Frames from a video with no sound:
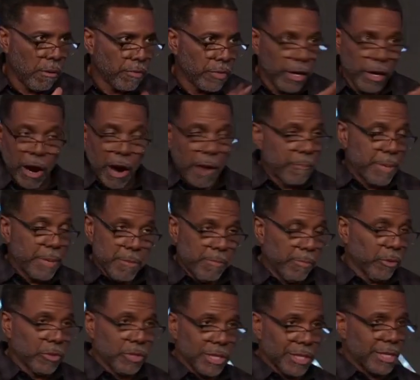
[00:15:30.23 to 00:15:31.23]
There are
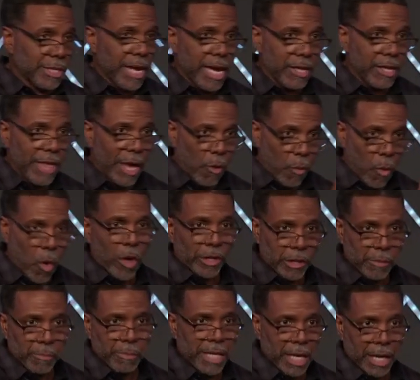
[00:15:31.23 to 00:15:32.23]
people today that want
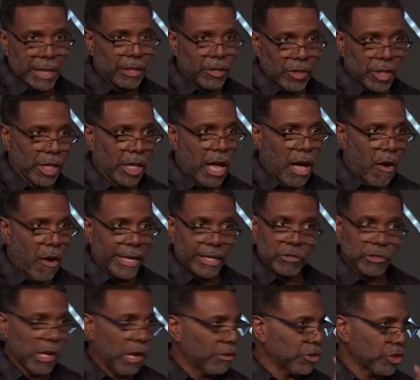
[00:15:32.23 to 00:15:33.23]
to be under the law. And
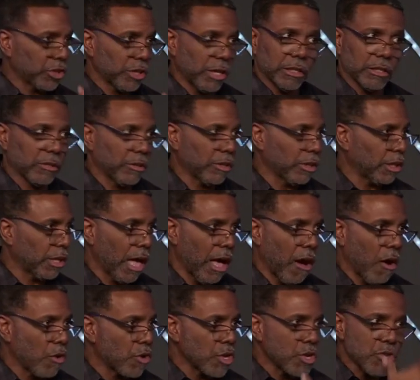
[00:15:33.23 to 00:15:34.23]
as long as you're under the
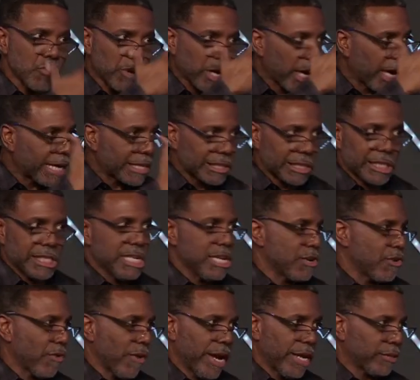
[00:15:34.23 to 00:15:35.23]
law, you can't see
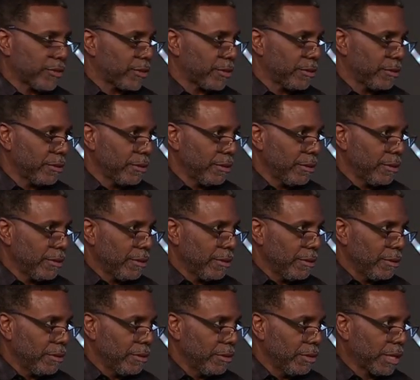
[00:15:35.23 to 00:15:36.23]
grace.
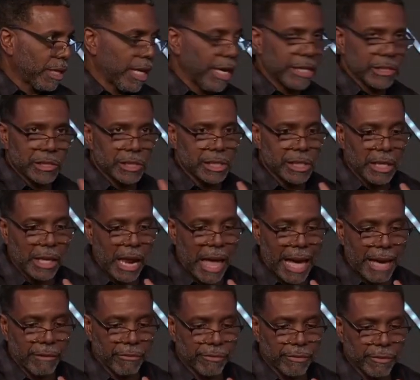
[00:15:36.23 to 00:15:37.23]
You can't see
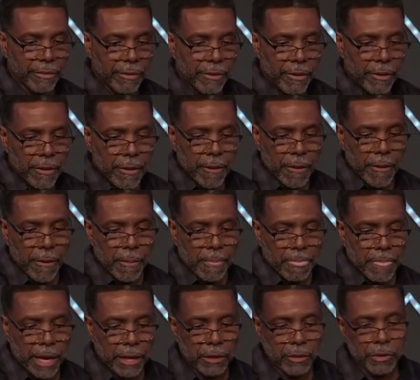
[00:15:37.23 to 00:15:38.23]
life.
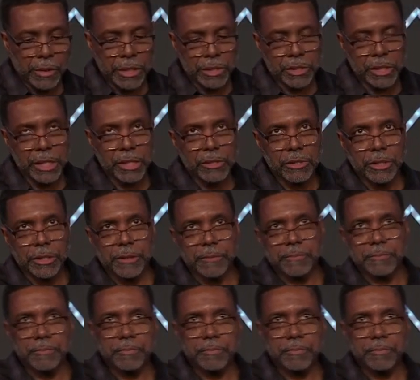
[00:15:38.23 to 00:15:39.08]
Now, look what he says here.